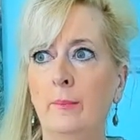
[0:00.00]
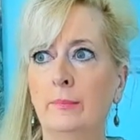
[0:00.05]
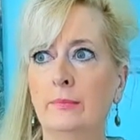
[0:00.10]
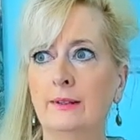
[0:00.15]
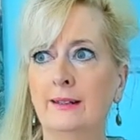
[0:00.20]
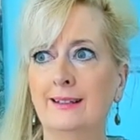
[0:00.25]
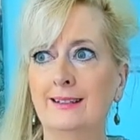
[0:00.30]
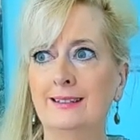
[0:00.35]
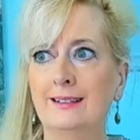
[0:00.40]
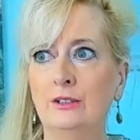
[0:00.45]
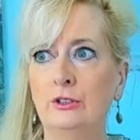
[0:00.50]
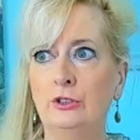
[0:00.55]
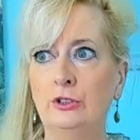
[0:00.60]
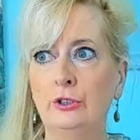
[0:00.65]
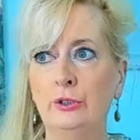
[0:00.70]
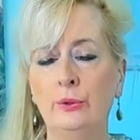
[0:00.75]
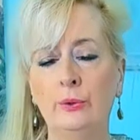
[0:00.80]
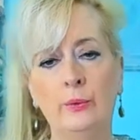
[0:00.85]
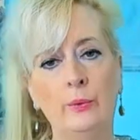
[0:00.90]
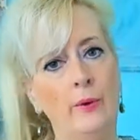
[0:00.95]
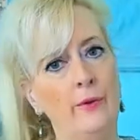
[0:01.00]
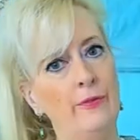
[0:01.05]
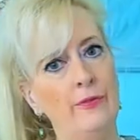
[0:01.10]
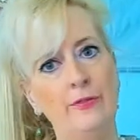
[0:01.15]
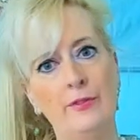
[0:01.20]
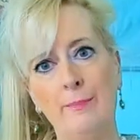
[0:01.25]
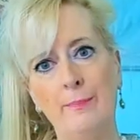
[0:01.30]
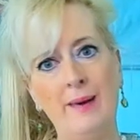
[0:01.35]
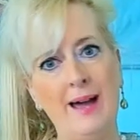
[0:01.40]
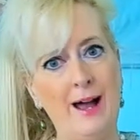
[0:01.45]
listen
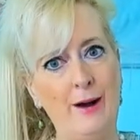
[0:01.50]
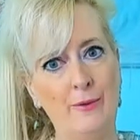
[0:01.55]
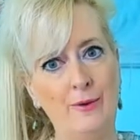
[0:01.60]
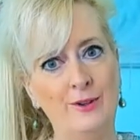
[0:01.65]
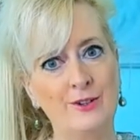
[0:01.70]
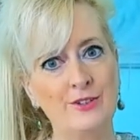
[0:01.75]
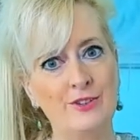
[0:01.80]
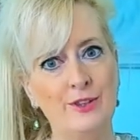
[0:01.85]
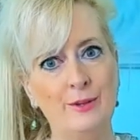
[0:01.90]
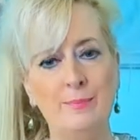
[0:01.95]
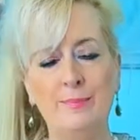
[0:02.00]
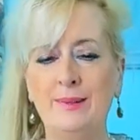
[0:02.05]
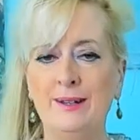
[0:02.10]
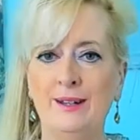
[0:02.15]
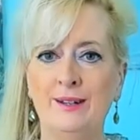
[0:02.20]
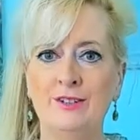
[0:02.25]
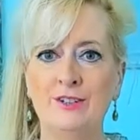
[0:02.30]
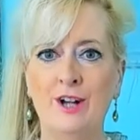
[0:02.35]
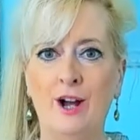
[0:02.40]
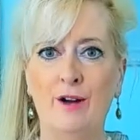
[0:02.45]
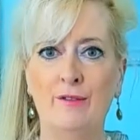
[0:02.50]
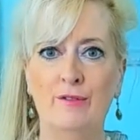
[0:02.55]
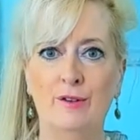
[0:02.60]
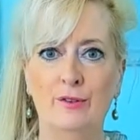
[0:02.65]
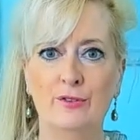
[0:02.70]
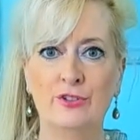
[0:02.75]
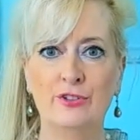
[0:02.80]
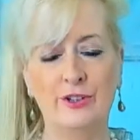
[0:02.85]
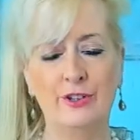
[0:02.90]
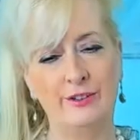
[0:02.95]
to the powers that be at Davos,